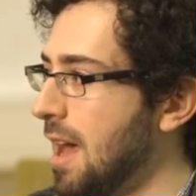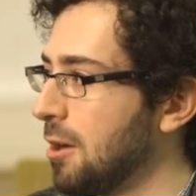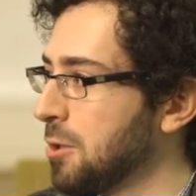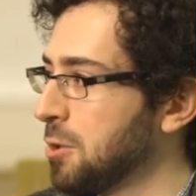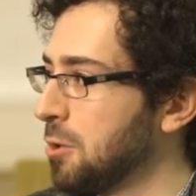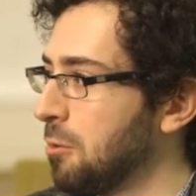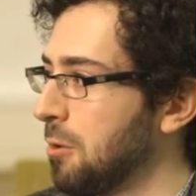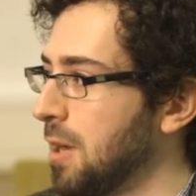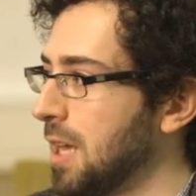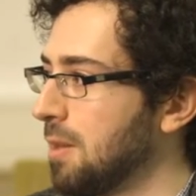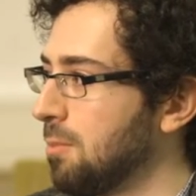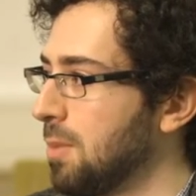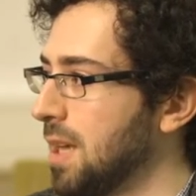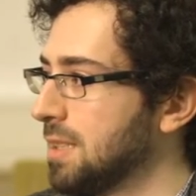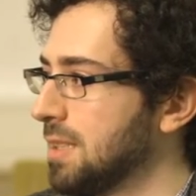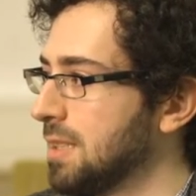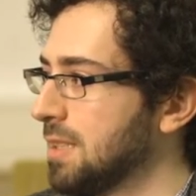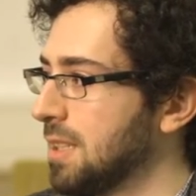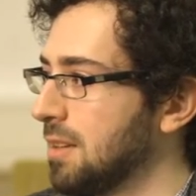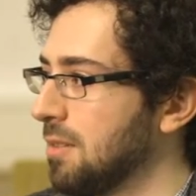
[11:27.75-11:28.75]
how sure are we on the
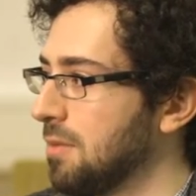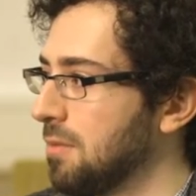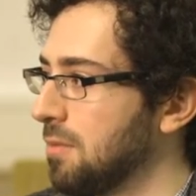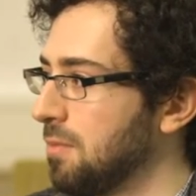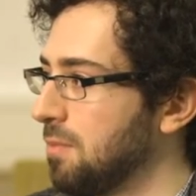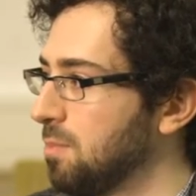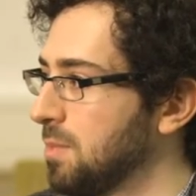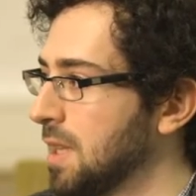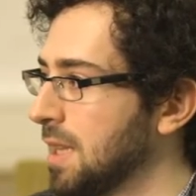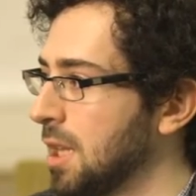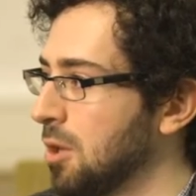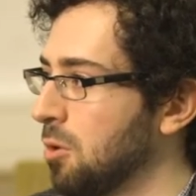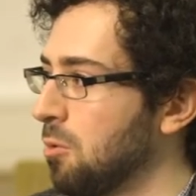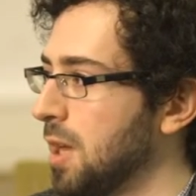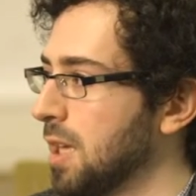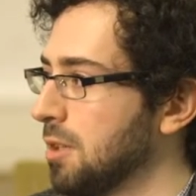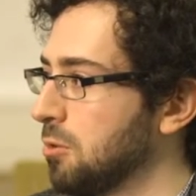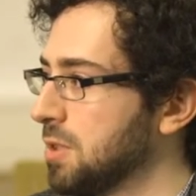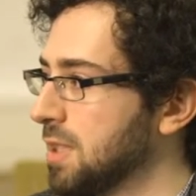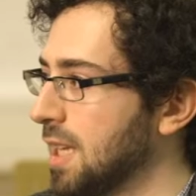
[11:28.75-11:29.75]
basis of the little
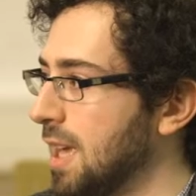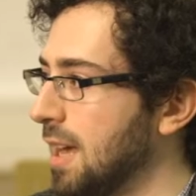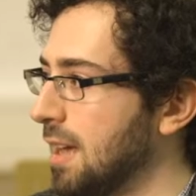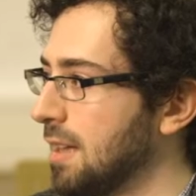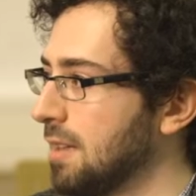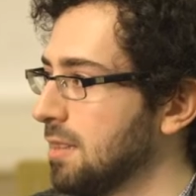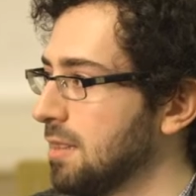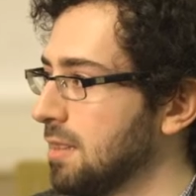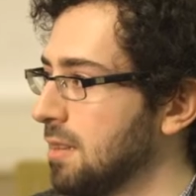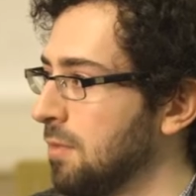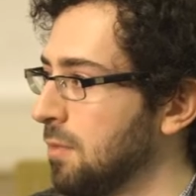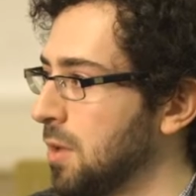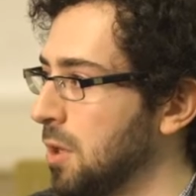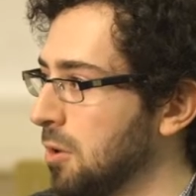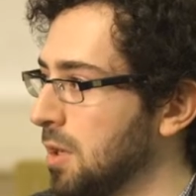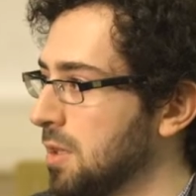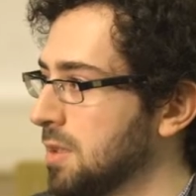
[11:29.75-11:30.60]
we understand, the few mm-hmm.